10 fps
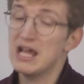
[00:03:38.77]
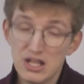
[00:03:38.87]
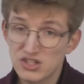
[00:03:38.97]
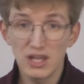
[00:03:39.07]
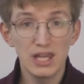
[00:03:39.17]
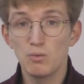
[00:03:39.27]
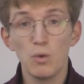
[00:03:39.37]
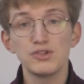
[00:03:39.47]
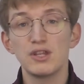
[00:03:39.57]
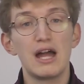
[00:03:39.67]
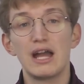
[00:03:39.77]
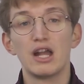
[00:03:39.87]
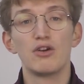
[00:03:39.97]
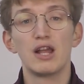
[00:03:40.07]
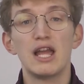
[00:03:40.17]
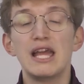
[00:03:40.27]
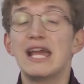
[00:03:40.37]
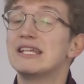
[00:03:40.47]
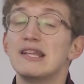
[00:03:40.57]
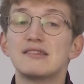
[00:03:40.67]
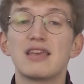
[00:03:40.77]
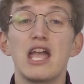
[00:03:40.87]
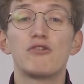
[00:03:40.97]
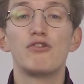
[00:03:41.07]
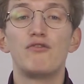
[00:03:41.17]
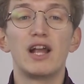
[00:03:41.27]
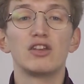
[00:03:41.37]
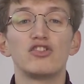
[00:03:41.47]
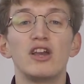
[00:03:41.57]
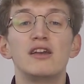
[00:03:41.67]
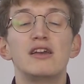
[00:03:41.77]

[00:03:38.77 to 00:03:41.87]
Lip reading: So he wasn't angry. He didn't take revenge.